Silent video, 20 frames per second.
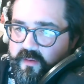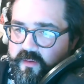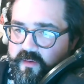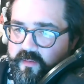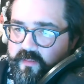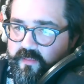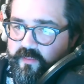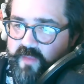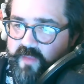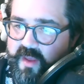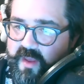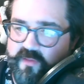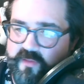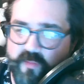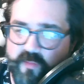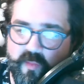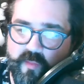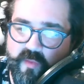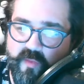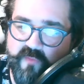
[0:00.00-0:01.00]

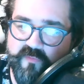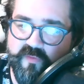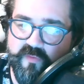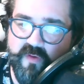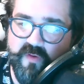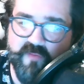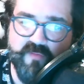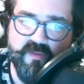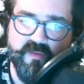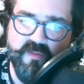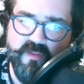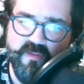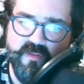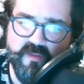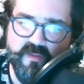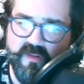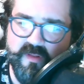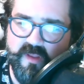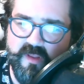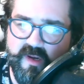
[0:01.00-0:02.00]
Maximum Overdrive. He just
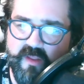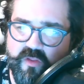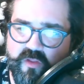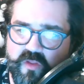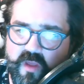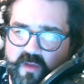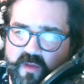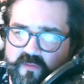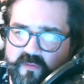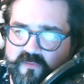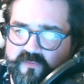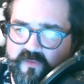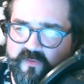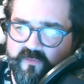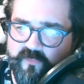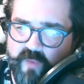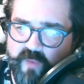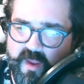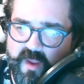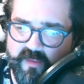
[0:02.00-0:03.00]
did a lot of genre
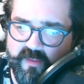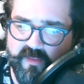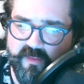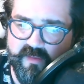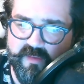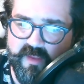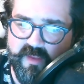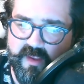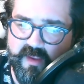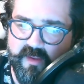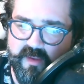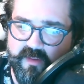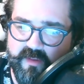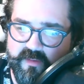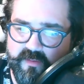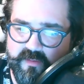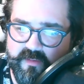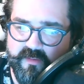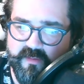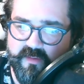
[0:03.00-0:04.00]
stuff back in the day.
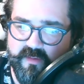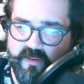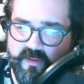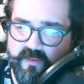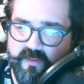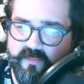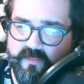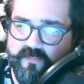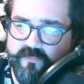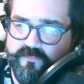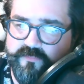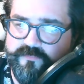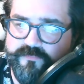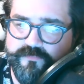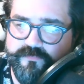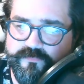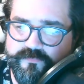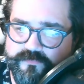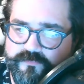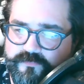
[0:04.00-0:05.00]
Um,
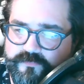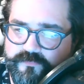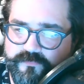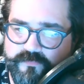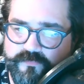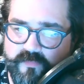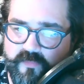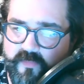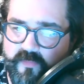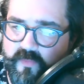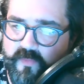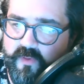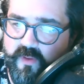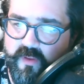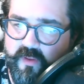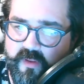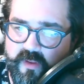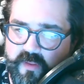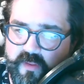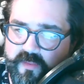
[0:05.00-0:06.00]

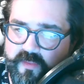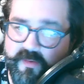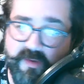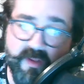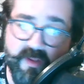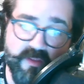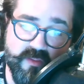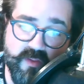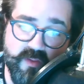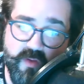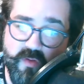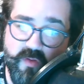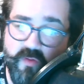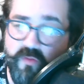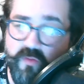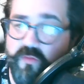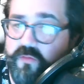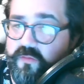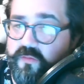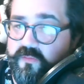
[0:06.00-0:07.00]
the Dead
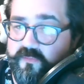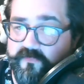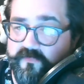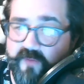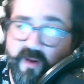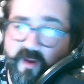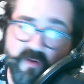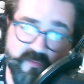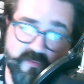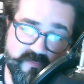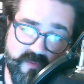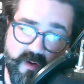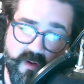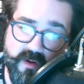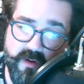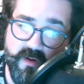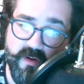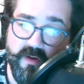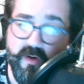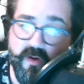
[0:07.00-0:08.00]
Zone,
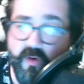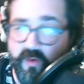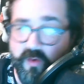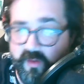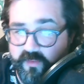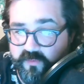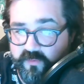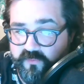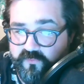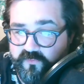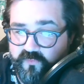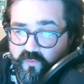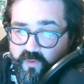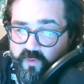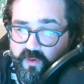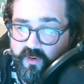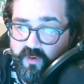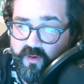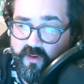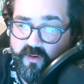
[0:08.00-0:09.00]
Firestarter, Conan the
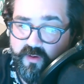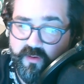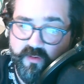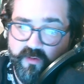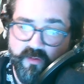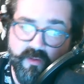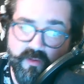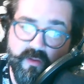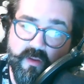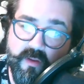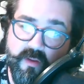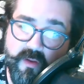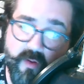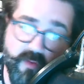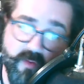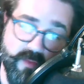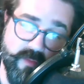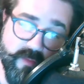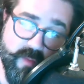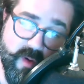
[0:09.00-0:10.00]
Destroyer,
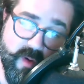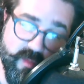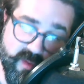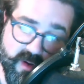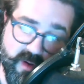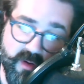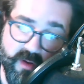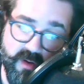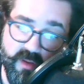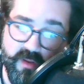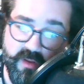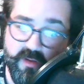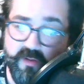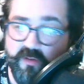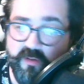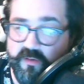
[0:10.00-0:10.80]
Conan the Barbarian.